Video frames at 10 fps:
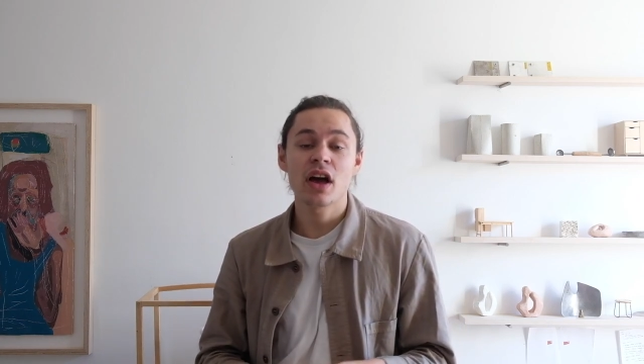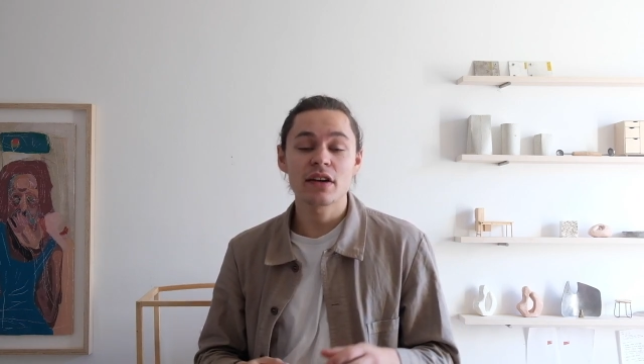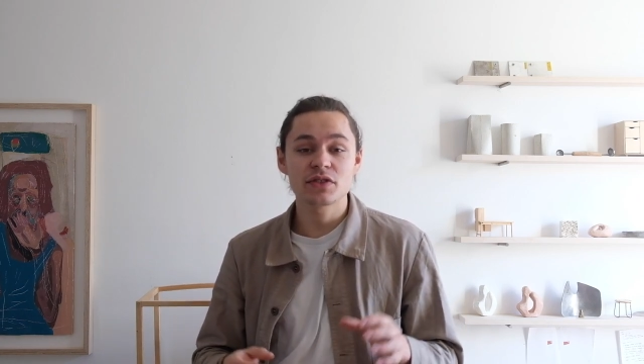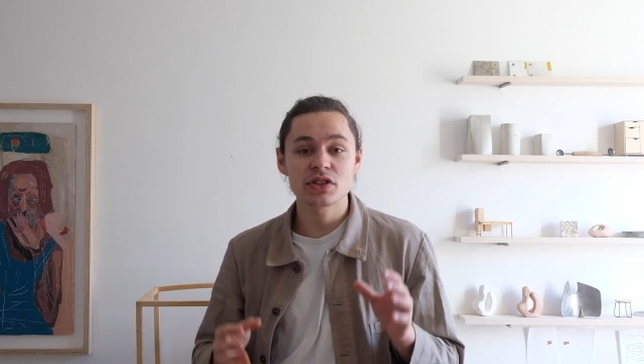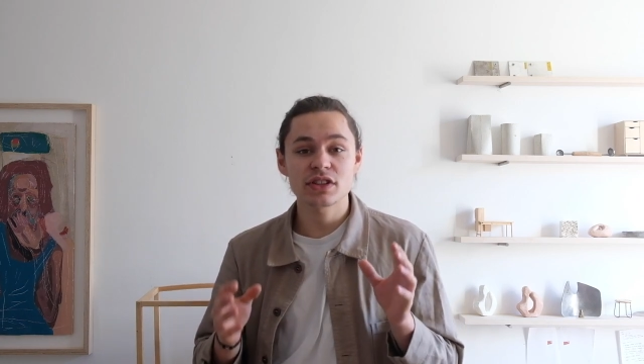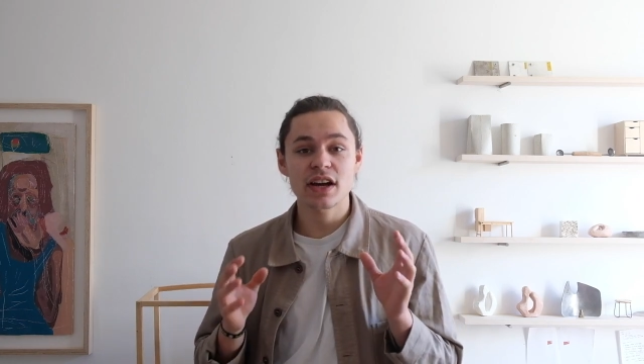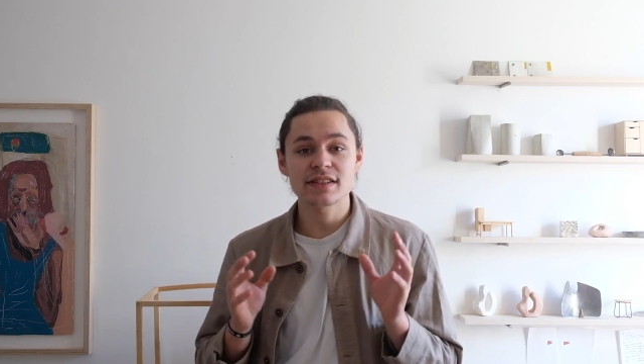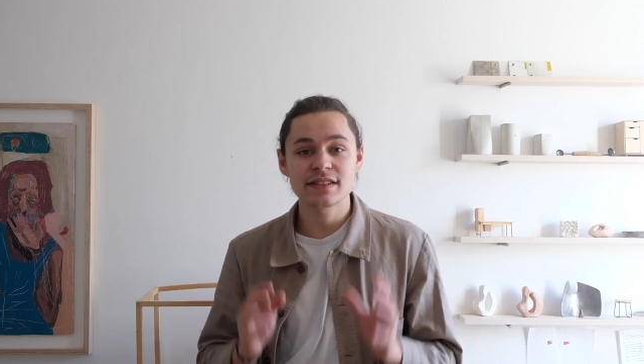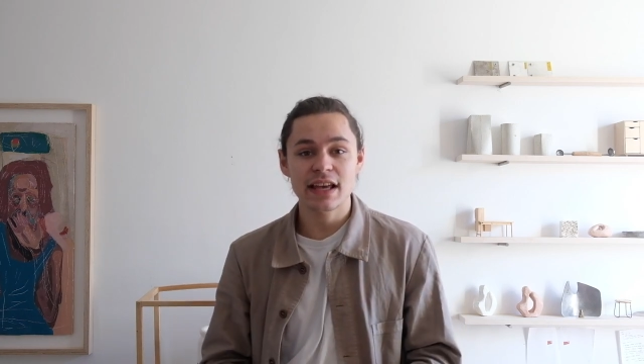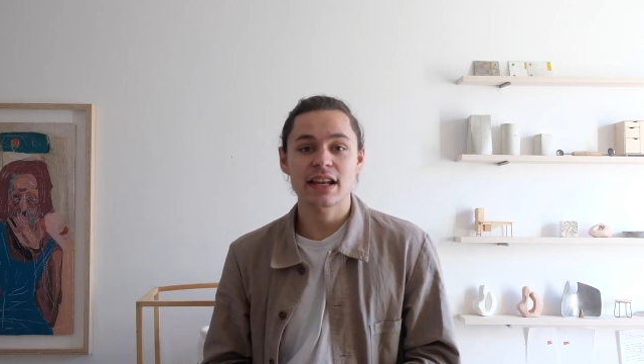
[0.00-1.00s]
I've just started
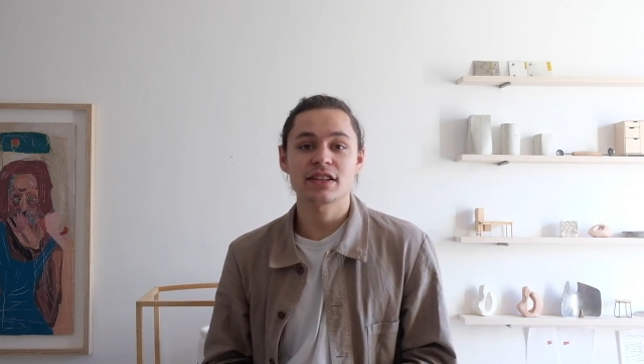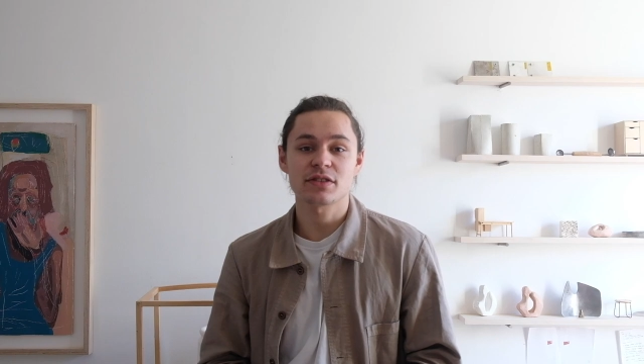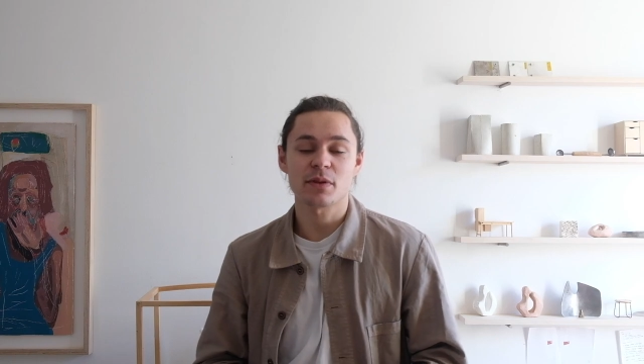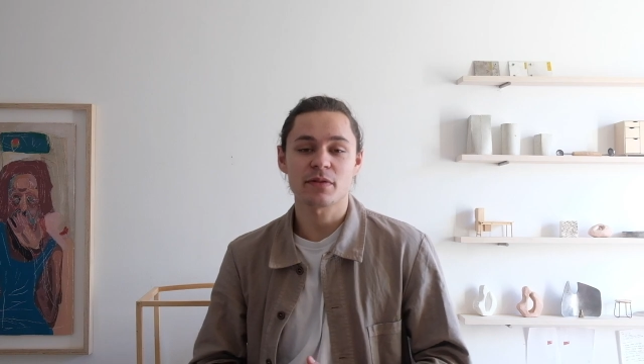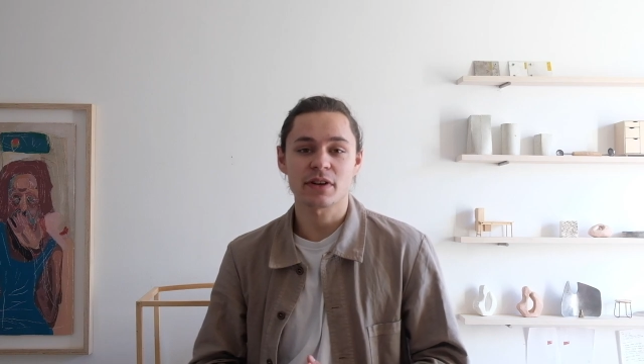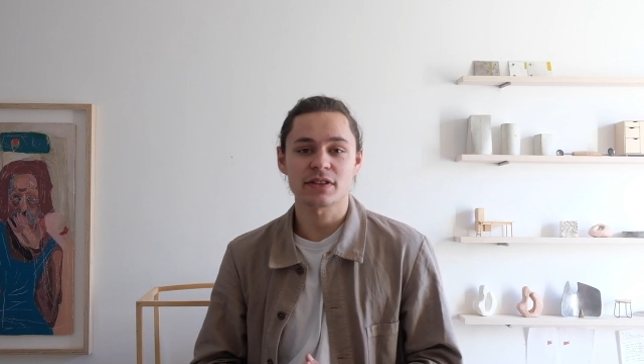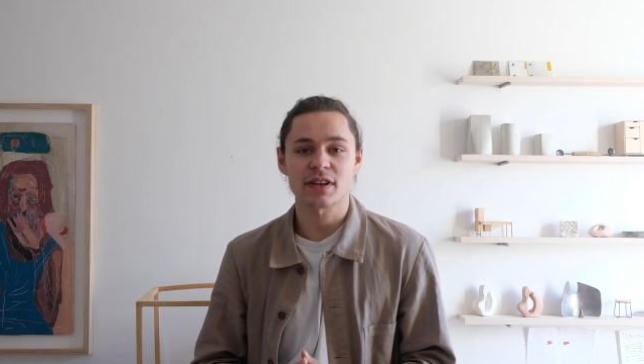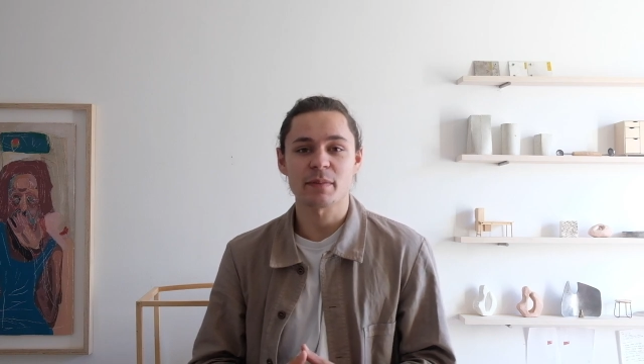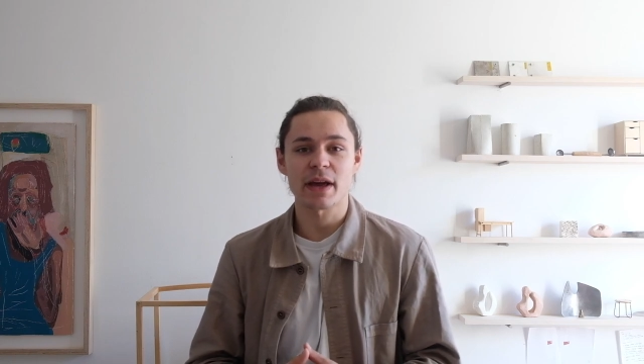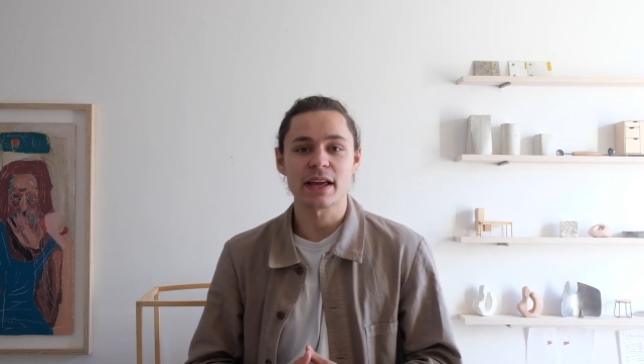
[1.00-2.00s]
selling some of the things
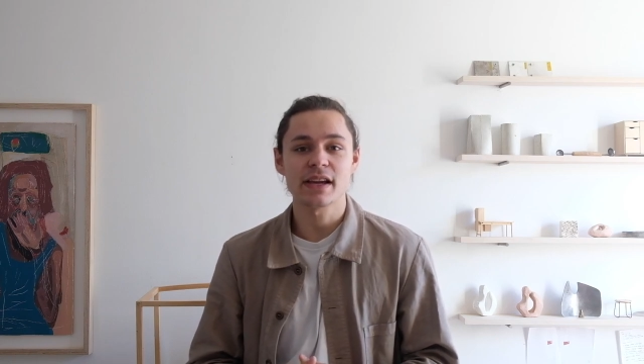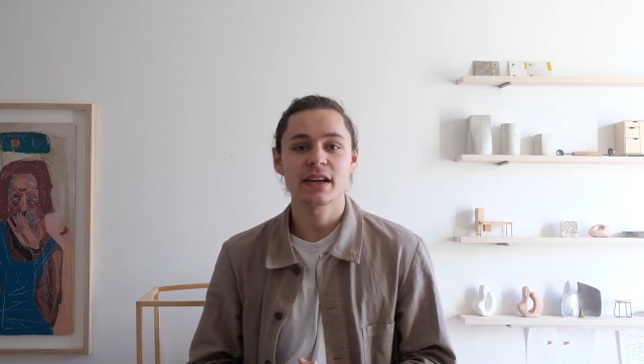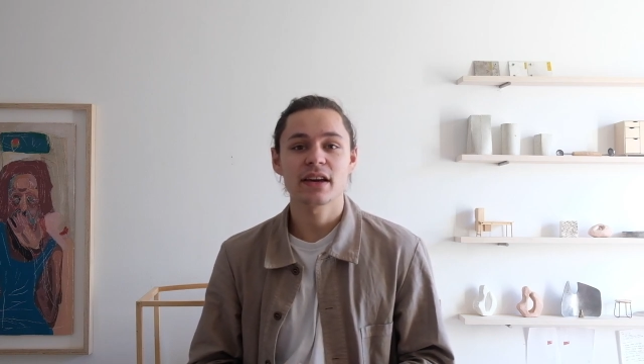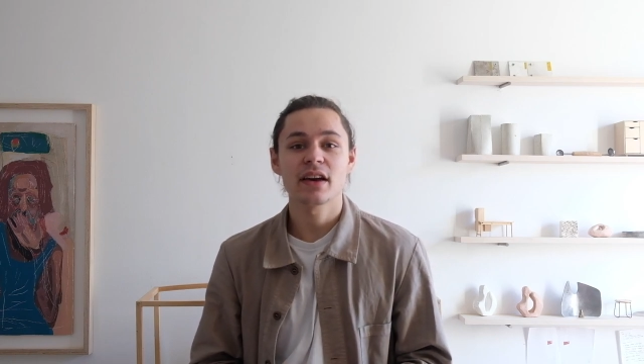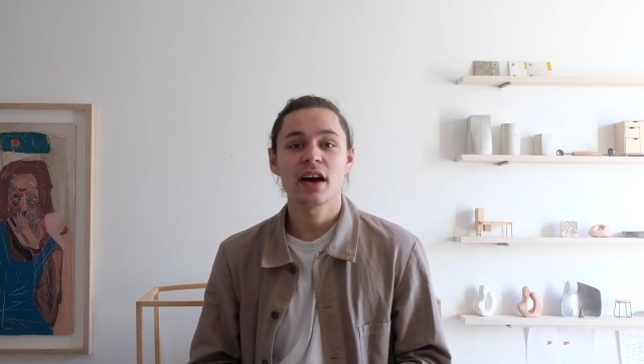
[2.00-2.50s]
I make,